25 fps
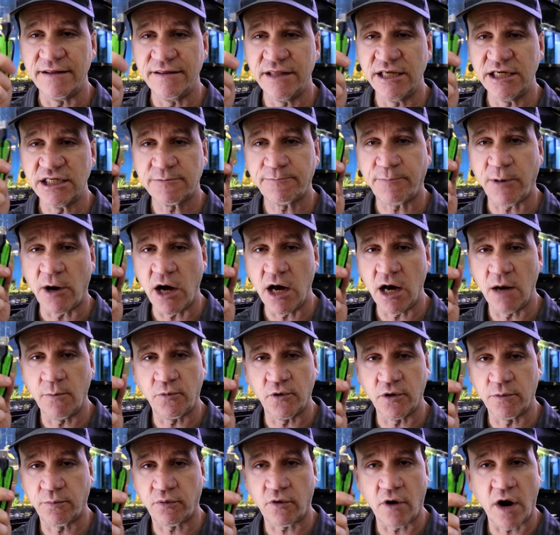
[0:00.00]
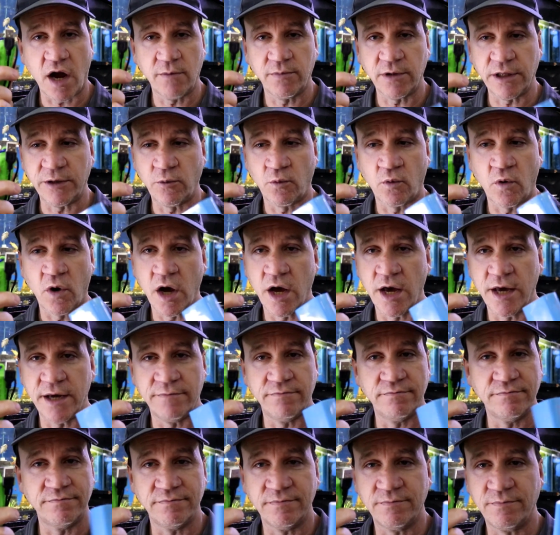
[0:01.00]
this pump would probably
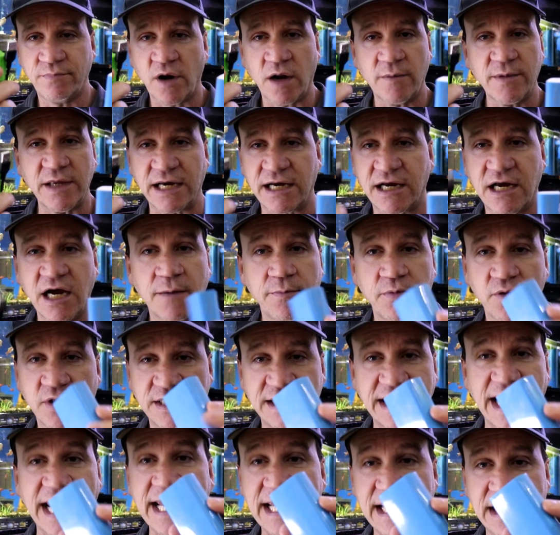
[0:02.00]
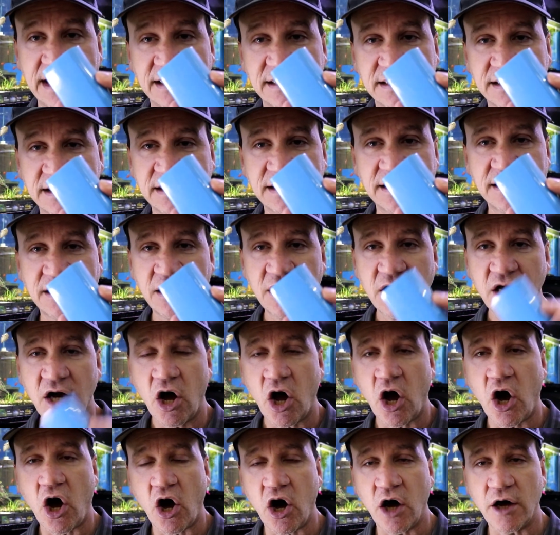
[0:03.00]
run a couple of days
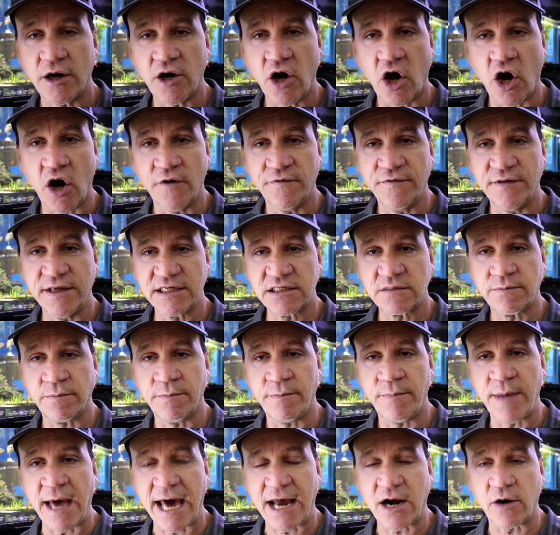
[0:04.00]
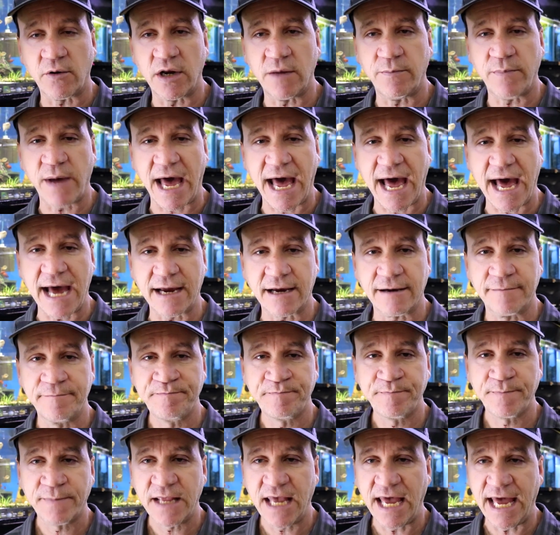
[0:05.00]
on this battery pack.
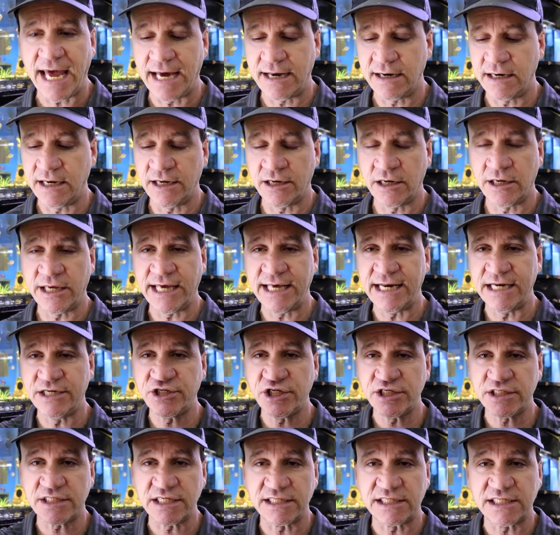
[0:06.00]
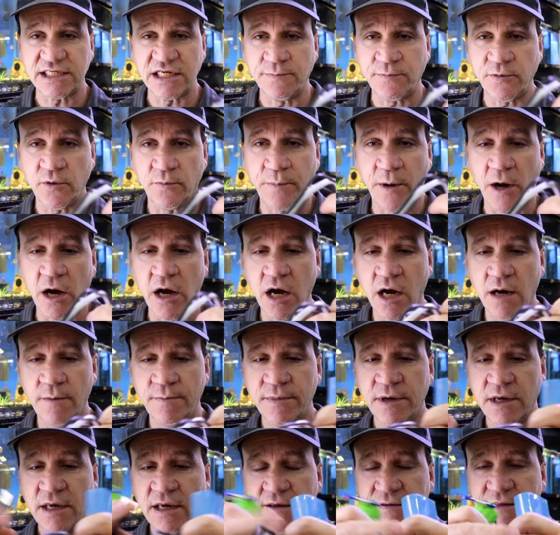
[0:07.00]
And again, it's just a simple pump
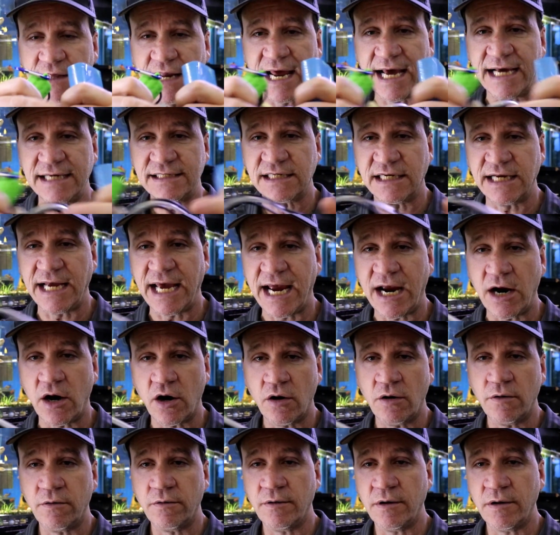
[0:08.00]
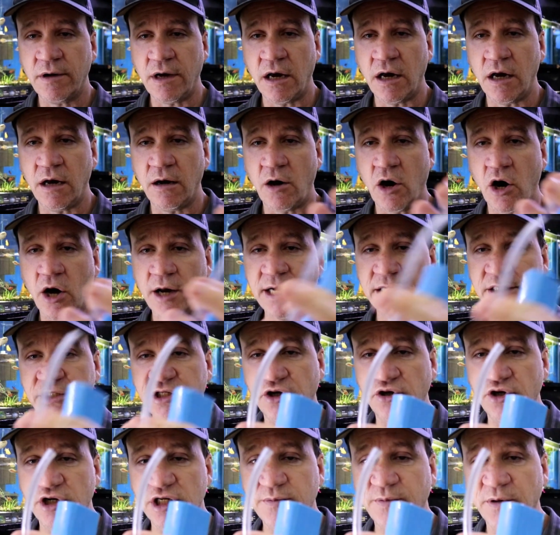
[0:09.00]
that has an air on it,
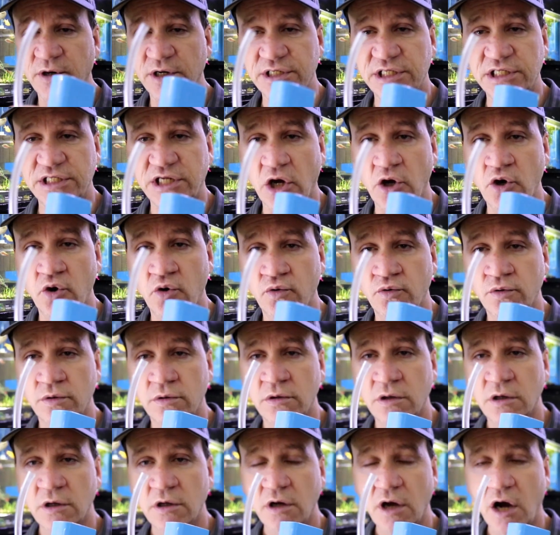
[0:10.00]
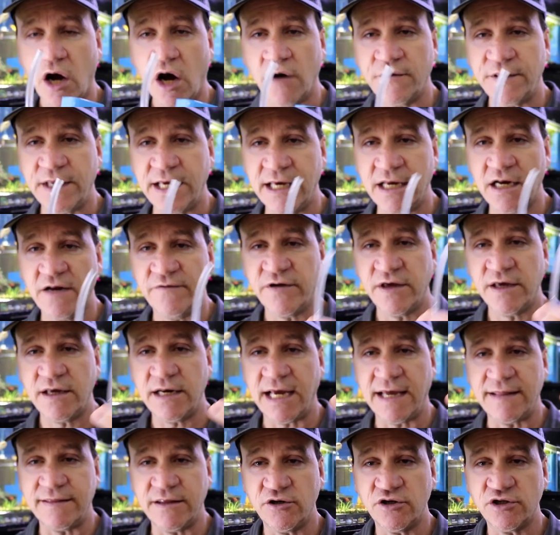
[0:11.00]
so you just put a stone on the end of
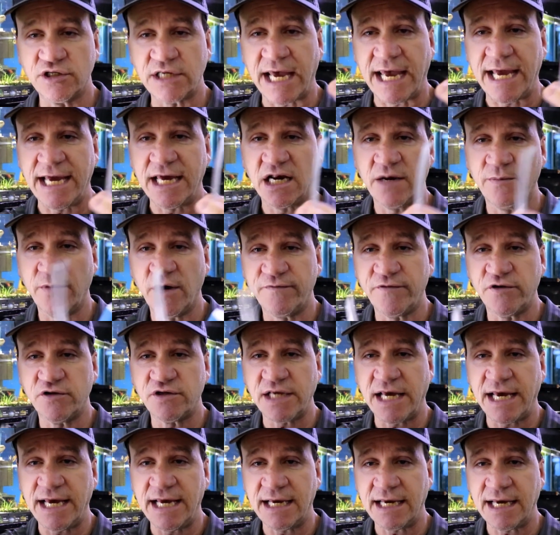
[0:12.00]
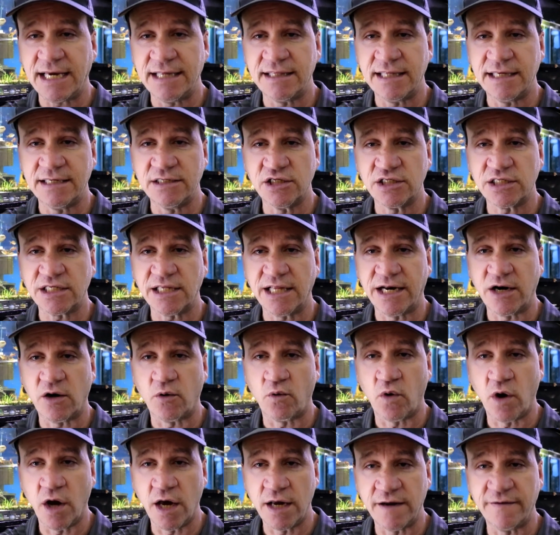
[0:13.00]
it and then just hang it above your tank and then just let it
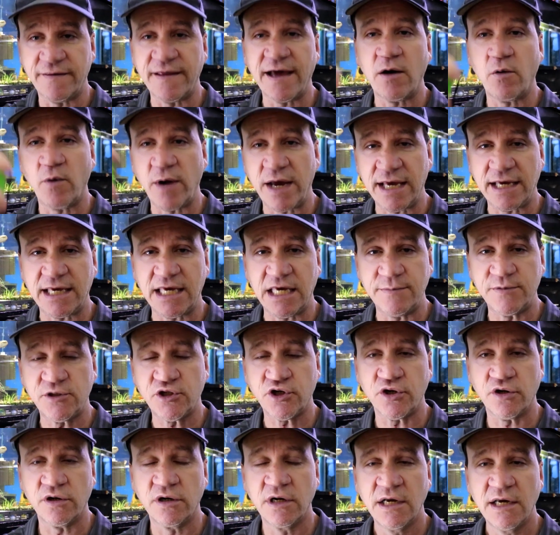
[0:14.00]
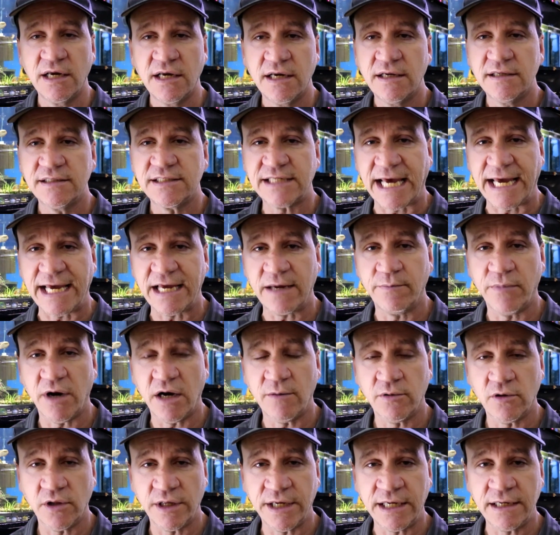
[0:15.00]
run, and that way it keeps your tank
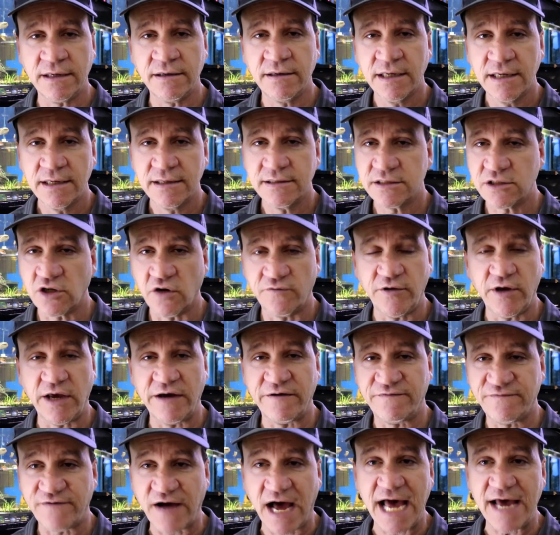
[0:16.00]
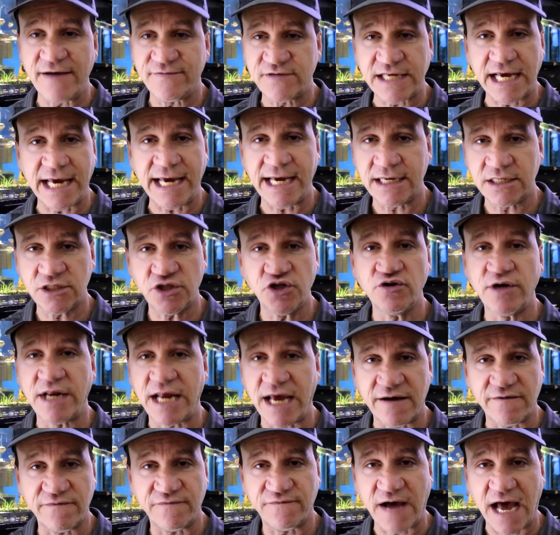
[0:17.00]
bubbling. So if you have 5 tanks, you could
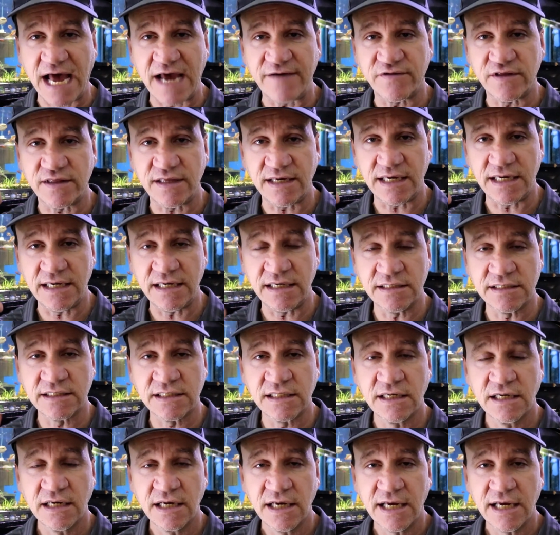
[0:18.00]
have 5 of these,